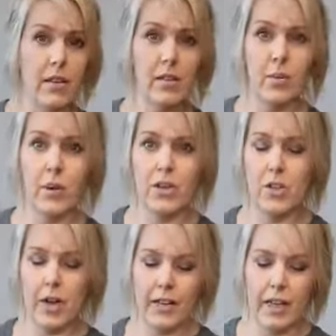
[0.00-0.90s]
So we're going to
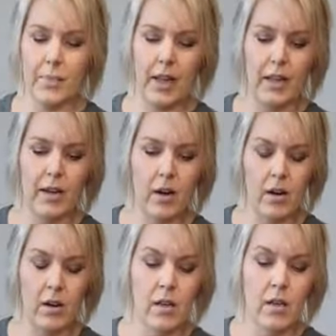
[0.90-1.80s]
try to keep that in our
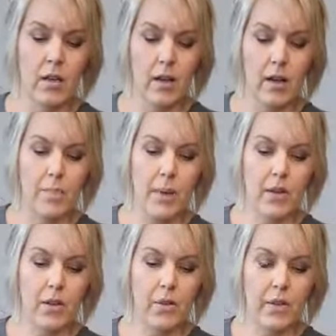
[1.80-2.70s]

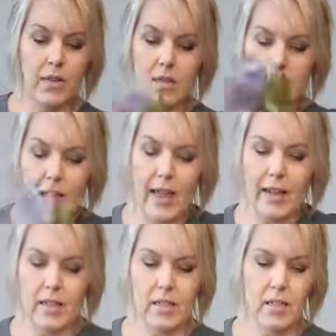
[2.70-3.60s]
Magnolias
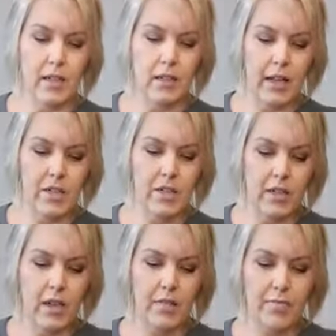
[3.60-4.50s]
edit collection
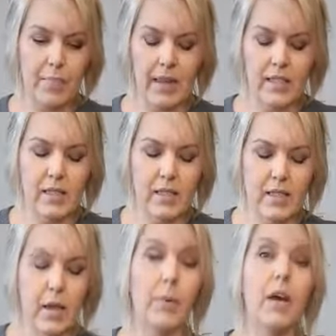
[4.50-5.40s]
of basics
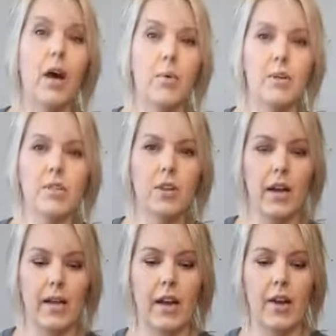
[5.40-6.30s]
that we always try to
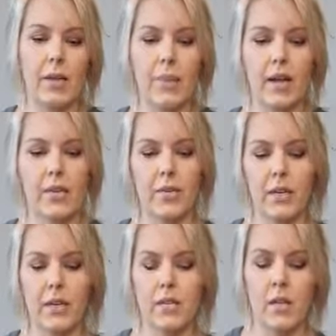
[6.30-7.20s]
carry at
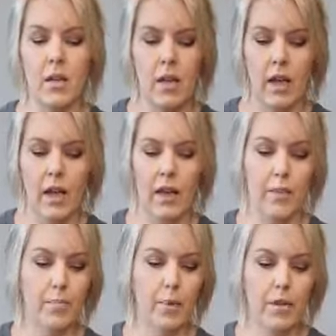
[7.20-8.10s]
Magnolias.
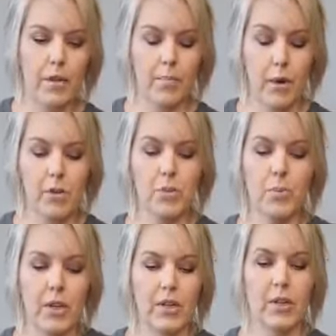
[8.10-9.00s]

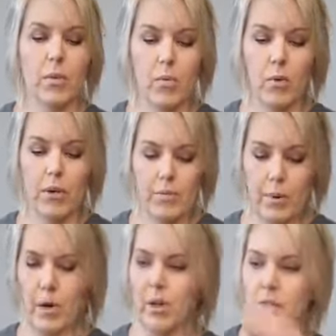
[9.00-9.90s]
Birchwood, wood
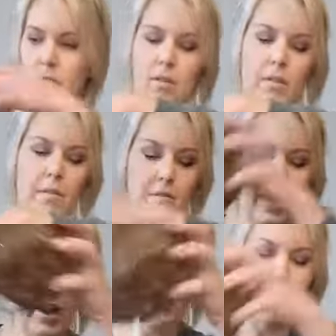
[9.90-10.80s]
balls,
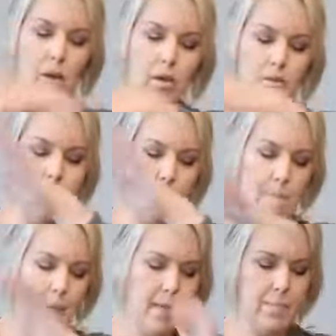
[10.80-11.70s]
vine balls,
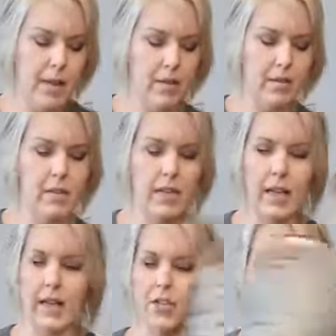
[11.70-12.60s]
matte metal and
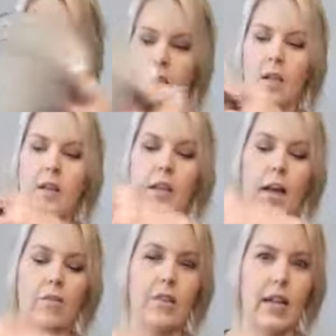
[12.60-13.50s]
sage,
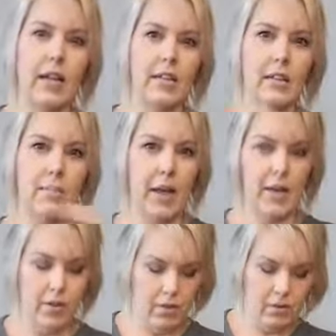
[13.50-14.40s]
galvanized
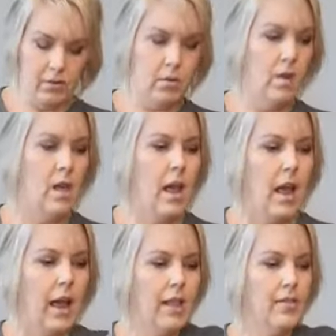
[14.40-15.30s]
metal,
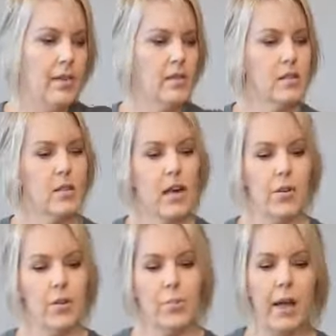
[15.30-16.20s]
and this
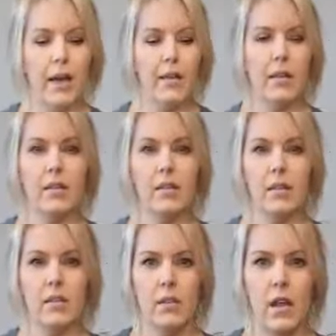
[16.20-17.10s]
color palette
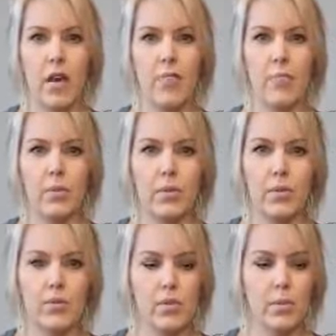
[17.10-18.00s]
of
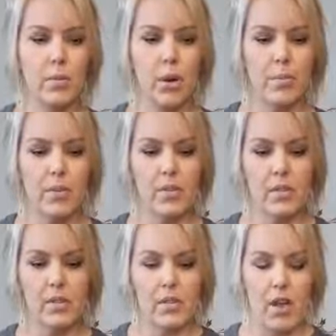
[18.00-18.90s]
blues to purples
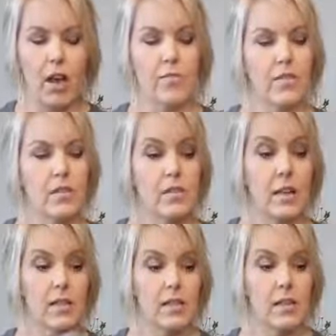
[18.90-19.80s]
to soft,
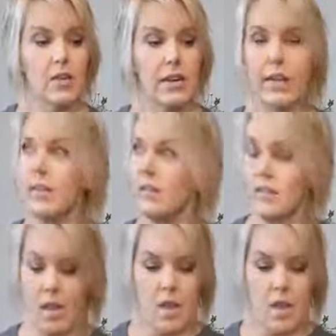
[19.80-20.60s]
dusty greens.